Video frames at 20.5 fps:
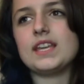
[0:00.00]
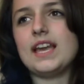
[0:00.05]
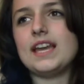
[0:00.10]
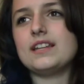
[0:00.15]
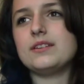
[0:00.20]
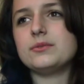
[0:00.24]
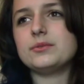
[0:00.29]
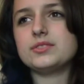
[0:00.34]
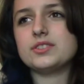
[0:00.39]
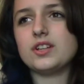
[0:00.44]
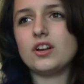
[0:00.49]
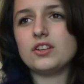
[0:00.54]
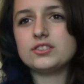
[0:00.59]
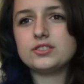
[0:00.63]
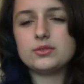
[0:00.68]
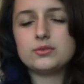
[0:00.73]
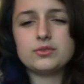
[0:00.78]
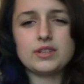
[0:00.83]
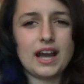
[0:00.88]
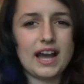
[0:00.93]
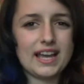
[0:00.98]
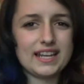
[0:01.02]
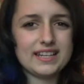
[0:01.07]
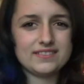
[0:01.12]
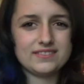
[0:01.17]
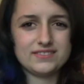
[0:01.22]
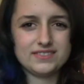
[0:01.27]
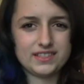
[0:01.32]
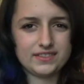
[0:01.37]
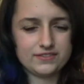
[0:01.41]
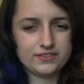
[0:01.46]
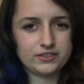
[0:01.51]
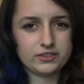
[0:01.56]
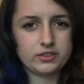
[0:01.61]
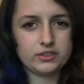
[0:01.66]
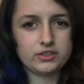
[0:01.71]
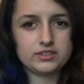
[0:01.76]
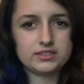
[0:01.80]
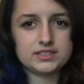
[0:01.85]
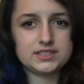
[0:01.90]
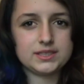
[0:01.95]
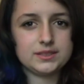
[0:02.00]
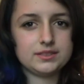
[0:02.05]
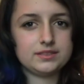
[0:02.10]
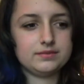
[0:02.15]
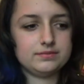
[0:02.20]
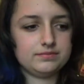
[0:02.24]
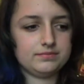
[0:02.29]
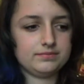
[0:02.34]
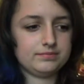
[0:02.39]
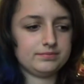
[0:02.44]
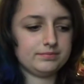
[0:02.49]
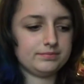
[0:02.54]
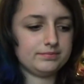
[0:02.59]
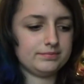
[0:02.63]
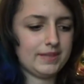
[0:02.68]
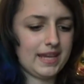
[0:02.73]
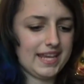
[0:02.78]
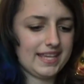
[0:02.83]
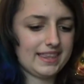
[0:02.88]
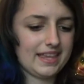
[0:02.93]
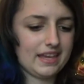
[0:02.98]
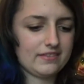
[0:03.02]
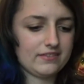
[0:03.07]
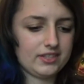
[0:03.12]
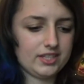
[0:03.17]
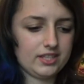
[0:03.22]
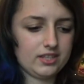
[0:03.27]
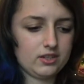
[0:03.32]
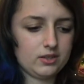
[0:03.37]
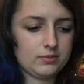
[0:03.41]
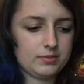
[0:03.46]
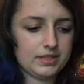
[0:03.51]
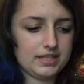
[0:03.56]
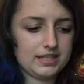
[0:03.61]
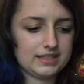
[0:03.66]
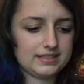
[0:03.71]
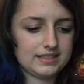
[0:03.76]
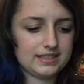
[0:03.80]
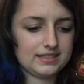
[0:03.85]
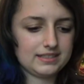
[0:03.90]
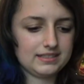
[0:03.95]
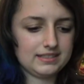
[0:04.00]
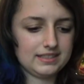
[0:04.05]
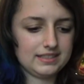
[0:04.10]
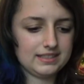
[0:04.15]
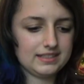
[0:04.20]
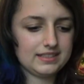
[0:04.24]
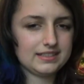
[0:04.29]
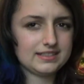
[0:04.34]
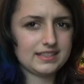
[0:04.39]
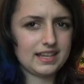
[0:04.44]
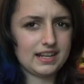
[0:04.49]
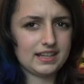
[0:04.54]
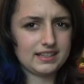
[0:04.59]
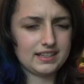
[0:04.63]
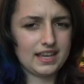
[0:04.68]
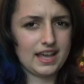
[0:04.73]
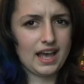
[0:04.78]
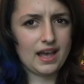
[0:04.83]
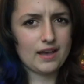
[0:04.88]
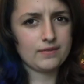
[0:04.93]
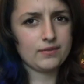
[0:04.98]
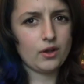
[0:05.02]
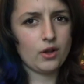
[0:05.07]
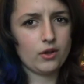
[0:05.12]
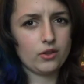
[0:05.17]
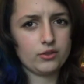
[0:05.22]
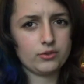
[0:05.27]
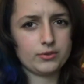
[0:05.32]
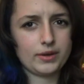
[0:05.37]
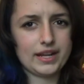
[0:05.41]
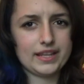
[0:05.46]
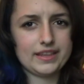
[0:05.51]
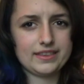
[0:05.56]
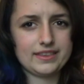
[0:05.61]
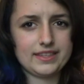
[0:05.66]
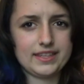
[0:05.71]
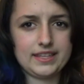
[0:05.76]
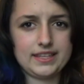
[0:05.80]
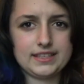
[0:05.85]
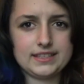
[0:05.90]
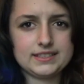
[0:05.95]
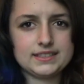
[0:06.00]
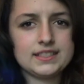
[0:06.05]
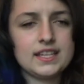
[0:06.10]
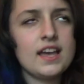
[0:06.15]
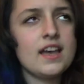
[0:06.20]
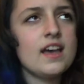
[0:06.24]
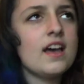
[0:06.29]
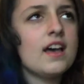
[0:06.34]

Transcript: And it was also kind of difficult to make that video because I didn't exactly have all the right things.